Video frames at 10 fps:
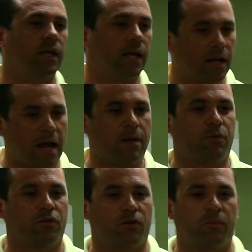get
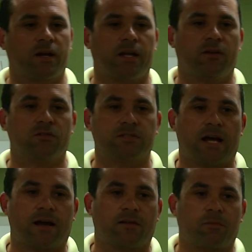hypodermic needles
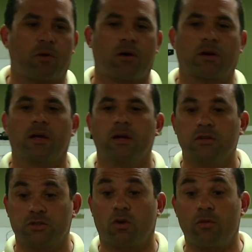out of the park
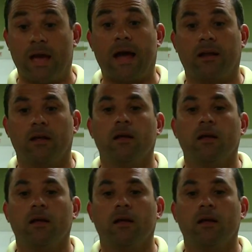so that